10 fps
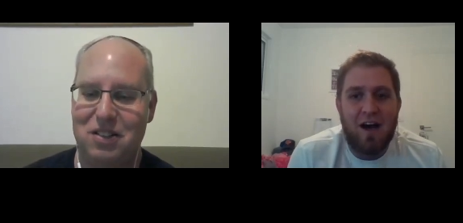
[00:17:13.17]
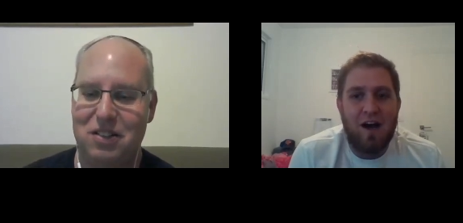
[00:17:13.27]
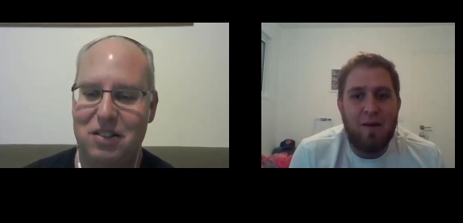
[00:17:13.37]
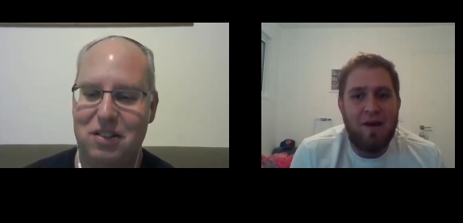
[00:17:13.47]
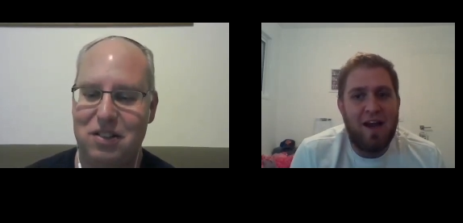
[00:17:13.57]

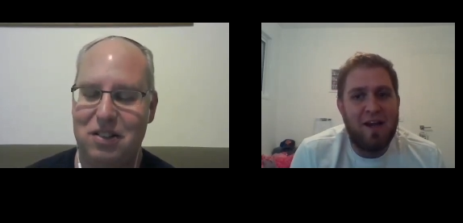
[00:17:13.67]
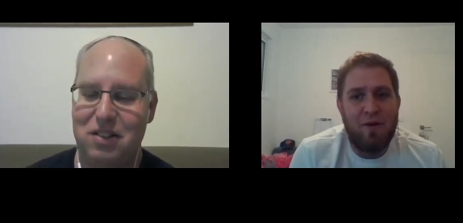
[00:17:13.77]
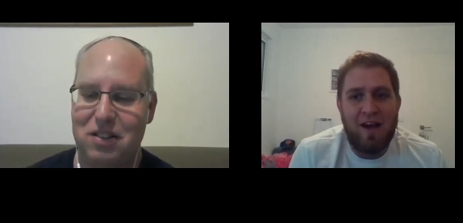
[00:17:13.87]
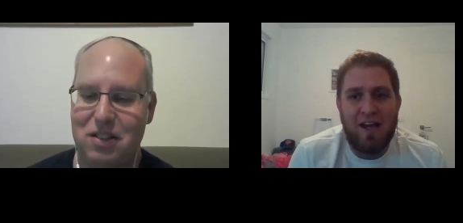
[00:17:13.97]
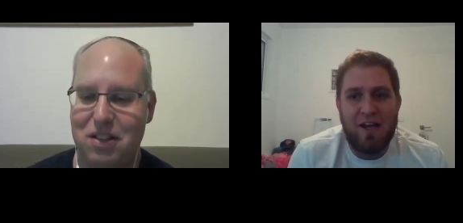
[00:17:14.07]
Speaker 1: Uh, but
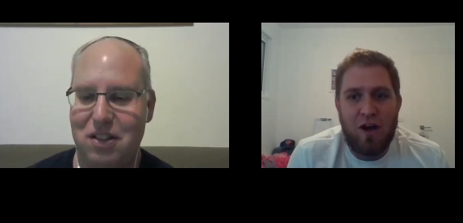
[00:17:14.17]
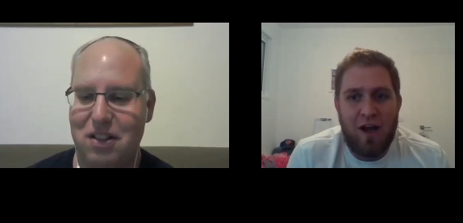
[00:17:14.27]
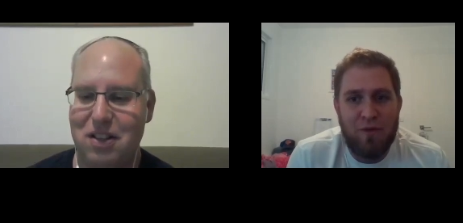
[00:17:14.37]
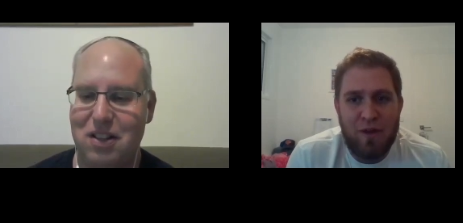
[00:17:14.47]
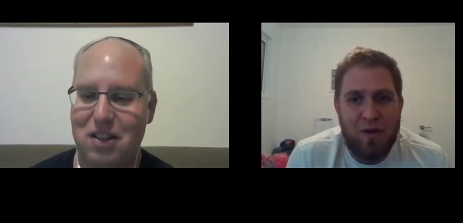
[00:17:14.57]
anyway, you
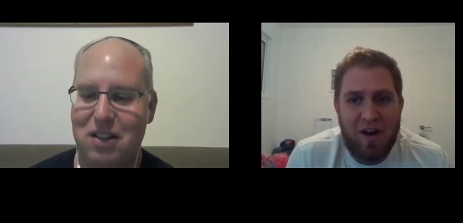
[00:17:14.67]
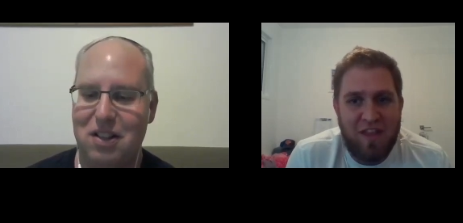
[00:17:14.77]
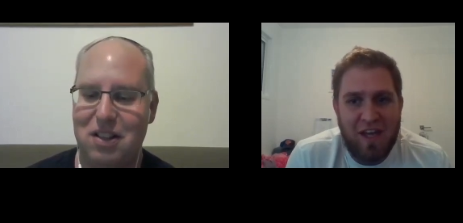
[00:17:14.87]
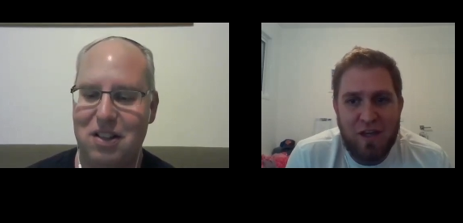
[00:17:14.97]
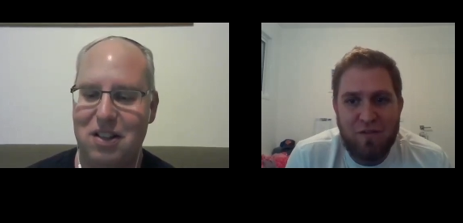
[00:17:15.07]
know, I really
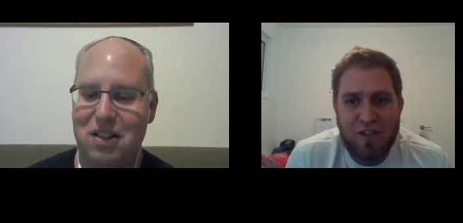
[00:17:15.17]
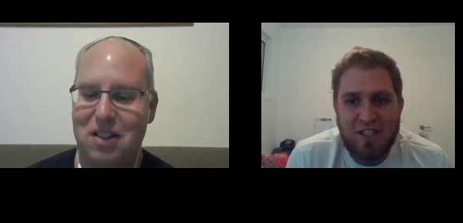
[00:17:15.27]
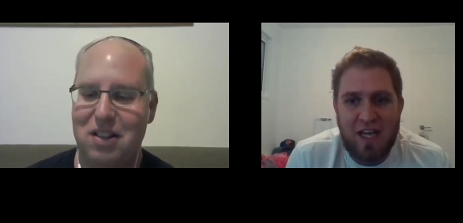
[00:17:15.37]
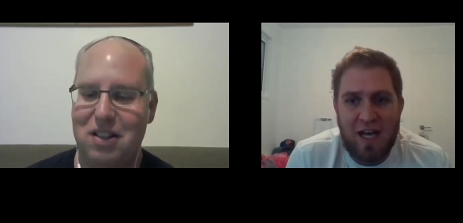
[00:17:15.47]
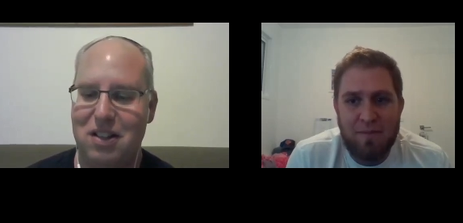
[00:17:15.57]
want to thank you
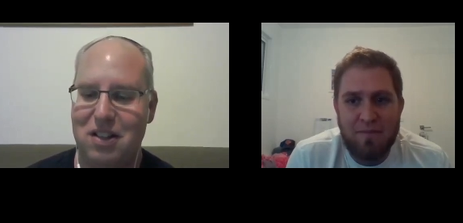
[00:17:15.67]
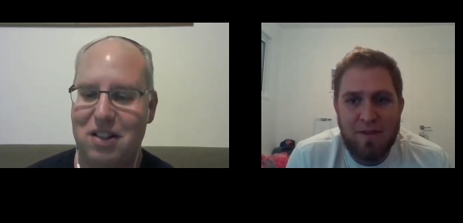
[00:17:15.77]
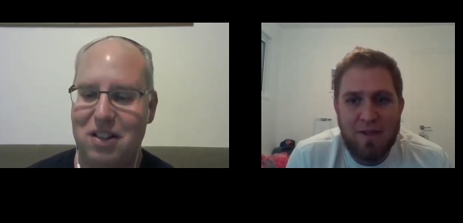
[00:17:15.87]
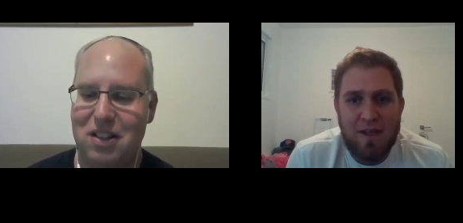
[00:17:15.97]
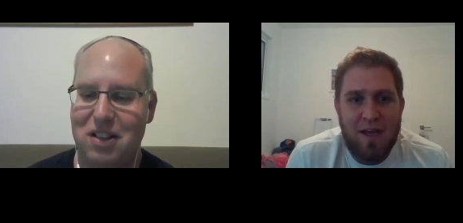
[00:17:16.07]
for your
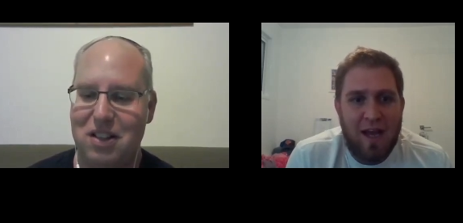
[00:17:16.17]
time.